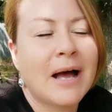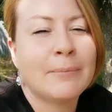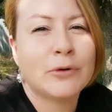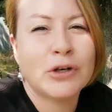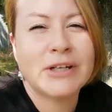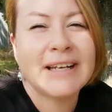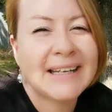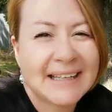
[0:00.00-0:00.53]
I'm
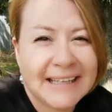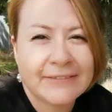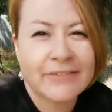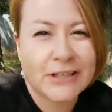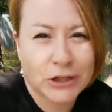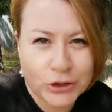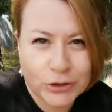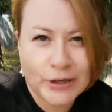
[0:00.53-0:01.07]
going to give
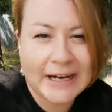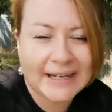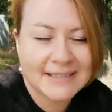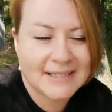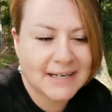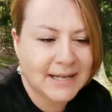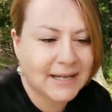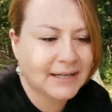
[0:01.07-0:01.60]
it a try
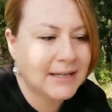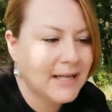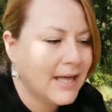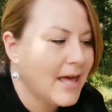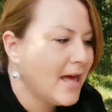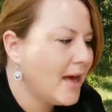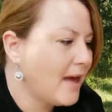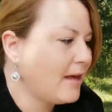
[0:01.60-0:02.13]
today,
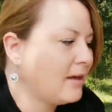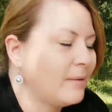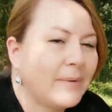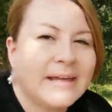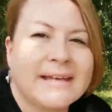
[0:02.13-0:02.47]
um,